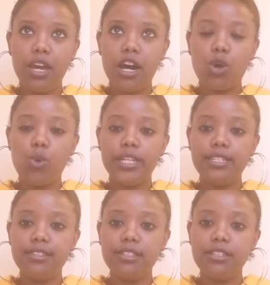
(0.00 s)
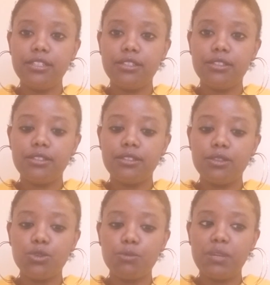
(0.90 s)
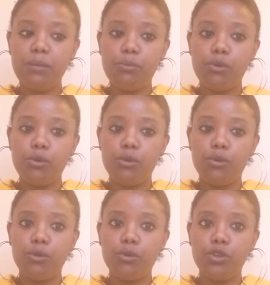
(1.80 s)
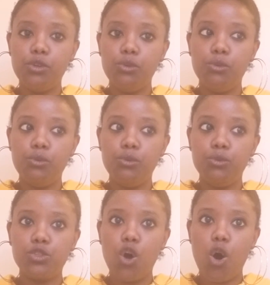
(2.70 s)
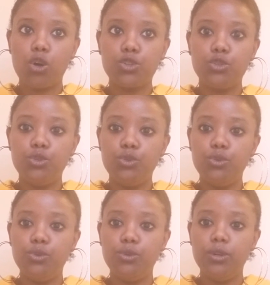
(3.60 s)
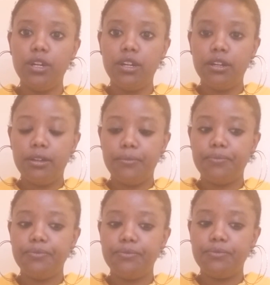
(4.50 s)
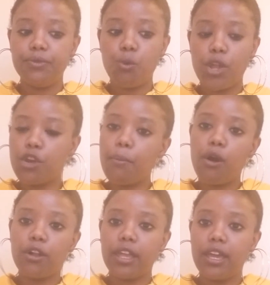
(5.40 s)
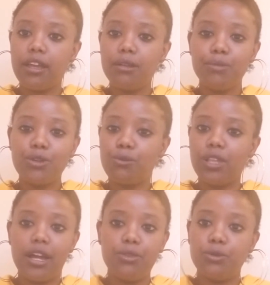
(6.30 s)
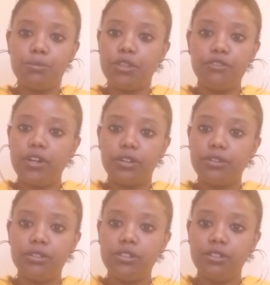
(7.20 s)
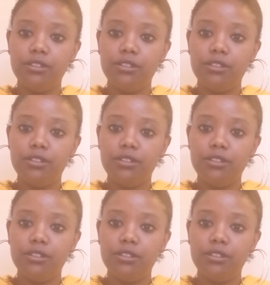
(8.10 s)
Acquaintances, those are people you talk to when you're partying, but don't rely on those motherfuckers.